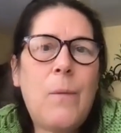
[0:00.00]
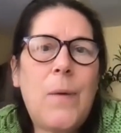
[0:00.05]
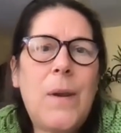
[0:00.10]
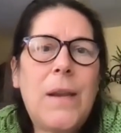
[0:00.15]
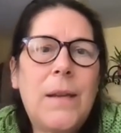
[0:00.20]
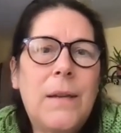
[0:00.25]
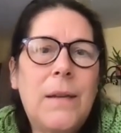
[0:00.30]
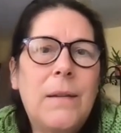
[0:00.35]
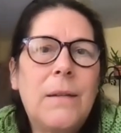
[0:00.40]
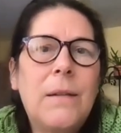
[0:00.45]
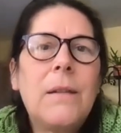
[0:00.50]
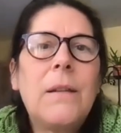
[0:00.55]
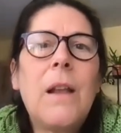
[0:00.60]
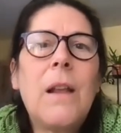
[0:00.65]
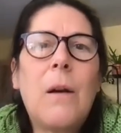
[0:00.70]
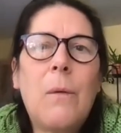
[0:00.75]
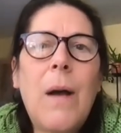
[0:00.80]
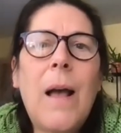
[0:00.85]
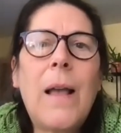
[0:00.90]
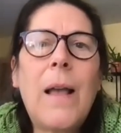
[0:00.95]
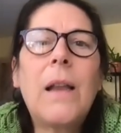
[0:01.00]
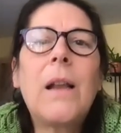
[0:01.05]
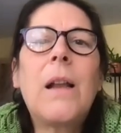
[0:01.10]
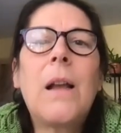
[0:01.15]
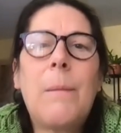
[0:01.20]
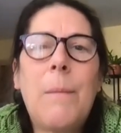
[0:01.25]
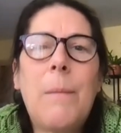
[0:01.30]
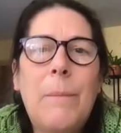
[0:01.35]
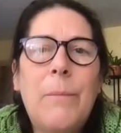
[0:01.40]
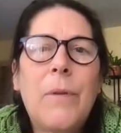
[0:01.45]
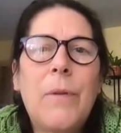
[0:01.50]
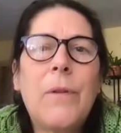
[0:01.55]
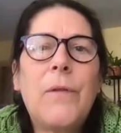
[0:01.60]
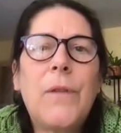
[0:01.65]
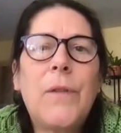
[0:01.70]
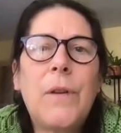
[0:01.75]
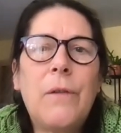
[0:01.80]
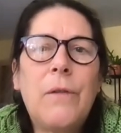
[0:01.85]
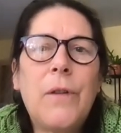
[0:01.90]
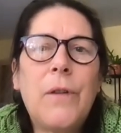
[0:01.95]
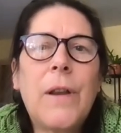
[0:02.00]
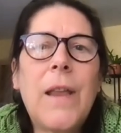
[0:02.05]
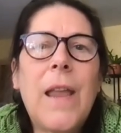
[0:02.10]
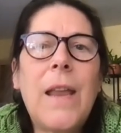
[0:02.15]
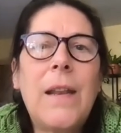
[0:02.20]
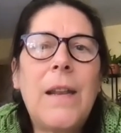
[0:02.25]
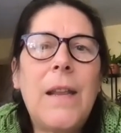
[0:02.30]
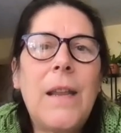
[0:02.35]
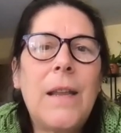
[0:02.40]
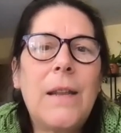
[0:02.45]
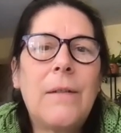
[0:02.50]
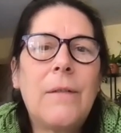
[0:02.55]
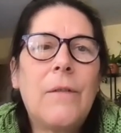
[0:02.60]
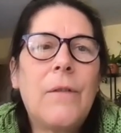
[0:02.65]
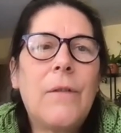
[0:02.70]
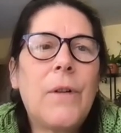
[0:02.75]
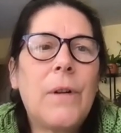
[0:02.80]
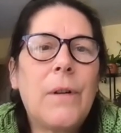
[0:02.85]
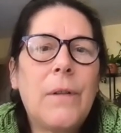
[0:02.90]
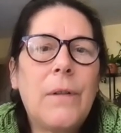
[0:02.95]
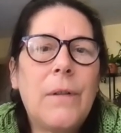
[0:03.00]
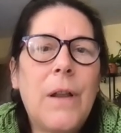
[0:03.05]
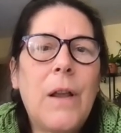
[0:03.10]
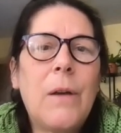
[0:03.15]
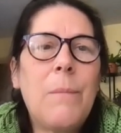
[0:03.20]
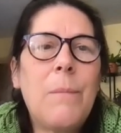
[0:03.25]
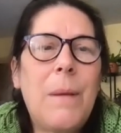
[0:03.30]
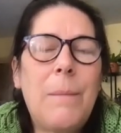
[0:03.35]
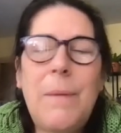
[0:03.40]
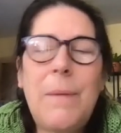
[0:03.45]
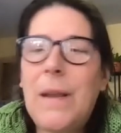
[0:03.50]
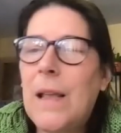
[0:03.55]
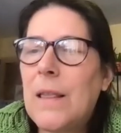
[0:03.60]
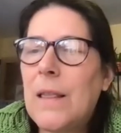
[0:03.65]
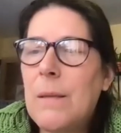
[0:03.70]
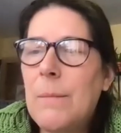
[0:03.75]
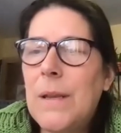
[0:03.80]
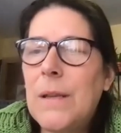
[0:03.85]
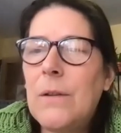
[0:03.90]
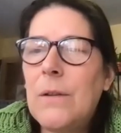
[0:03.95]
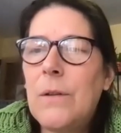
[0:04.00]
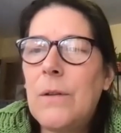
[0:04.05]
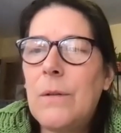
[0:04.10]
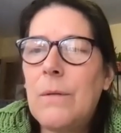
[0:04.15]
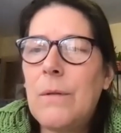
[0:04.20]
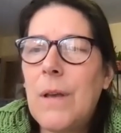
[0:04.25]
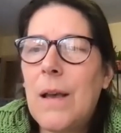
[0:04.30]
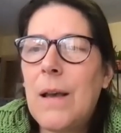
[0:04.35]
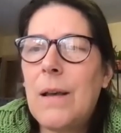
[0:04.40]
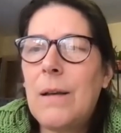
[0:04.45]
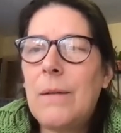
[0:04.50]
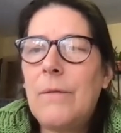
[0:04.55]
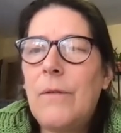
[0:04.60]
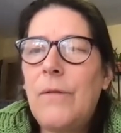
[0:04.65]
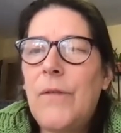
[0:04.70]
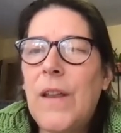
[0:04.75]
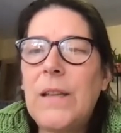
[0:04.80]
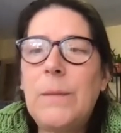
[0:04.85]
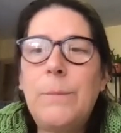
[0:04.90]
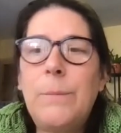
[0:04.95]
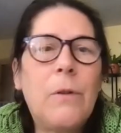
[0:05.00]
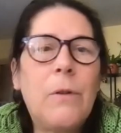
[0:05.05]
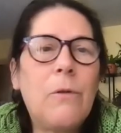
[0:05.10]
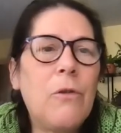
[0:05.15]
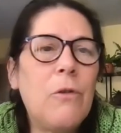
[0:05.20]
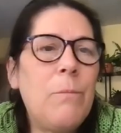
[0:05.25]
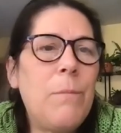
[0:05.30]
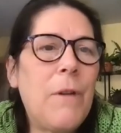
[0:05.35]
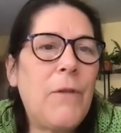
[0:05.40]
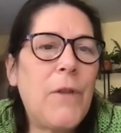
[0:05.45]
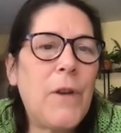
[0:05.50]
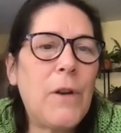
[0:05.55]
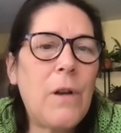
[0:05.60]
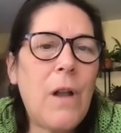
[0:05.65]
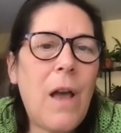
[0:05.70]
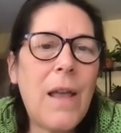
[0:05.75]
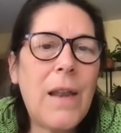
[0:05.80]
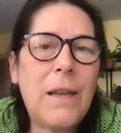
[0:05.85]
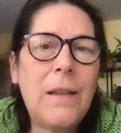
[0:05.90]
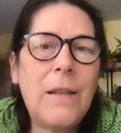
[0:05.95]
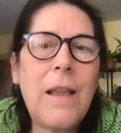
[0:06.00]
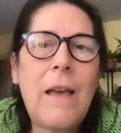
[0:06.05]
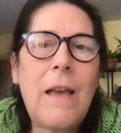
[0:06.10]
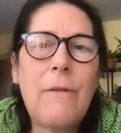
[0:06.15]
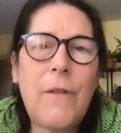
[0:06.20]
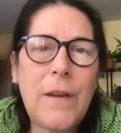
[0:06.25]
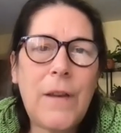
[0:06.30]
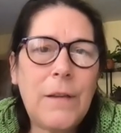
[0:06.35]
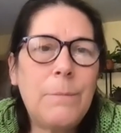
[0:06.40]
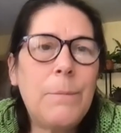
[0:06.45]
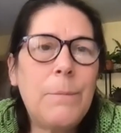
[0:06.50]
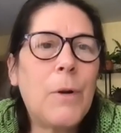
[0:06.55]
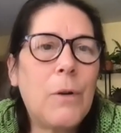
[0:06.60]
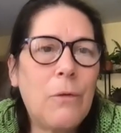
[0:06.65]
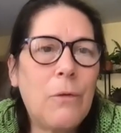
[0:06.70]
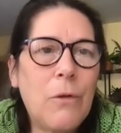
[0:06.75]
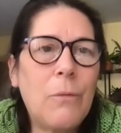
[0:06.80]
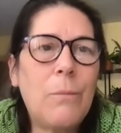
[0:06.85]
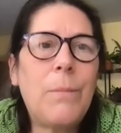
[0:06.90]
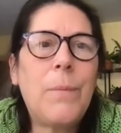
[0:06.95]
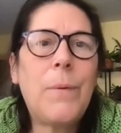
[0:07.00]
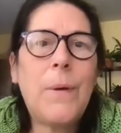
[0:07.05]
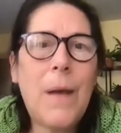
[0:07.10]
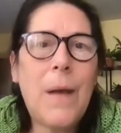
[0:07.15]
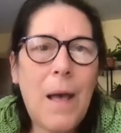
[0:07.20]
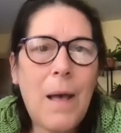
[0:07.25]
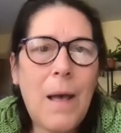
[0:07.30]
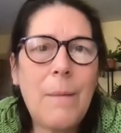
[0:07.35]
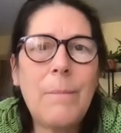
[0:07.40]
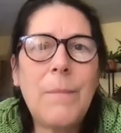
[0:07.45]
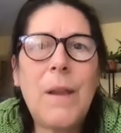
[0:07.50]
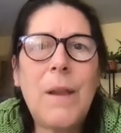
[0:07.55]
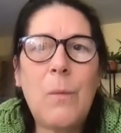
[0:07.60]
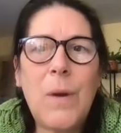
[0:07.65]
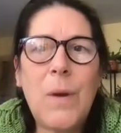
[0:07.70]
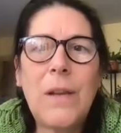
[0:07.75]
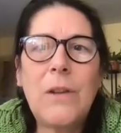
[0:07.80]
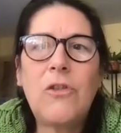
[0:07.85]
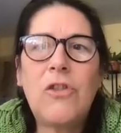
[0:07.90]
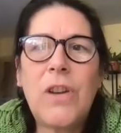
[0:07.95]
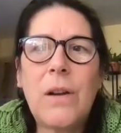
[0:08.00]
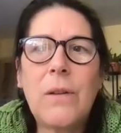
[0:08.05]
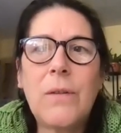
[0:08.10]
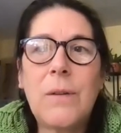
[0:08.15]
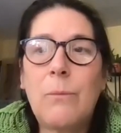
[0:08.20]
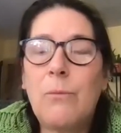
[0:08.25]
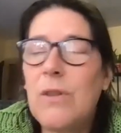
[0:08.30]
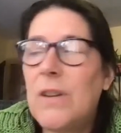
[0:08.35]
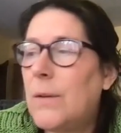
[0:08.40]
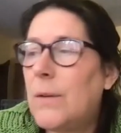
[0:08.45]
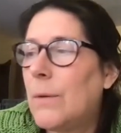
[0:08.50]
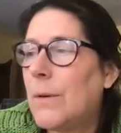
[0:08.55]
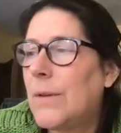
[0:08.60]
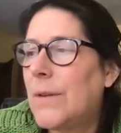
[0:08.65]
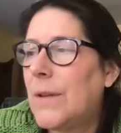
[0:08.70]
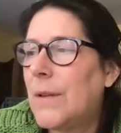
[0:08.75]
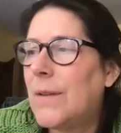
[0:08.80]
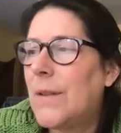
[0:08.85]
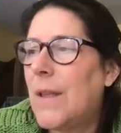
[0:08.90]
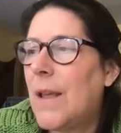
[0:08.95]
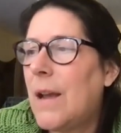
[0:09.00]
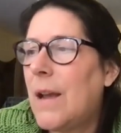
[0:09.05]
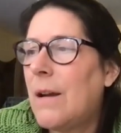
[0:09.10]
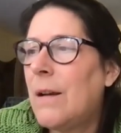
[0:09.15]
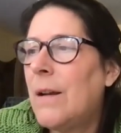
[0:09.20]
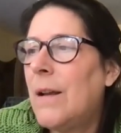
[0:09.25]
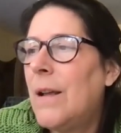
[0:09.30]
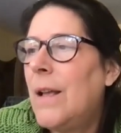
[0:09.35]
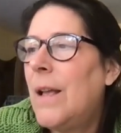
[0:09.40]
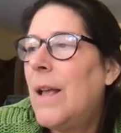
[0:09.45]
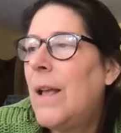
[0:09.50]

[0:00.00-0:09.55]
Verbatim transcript: We can, you know, I can come up with a few for Katie and for, you know, maybe get them into the Facebook group. If you're not in that Facebook group, um, you know, we can share some resources there.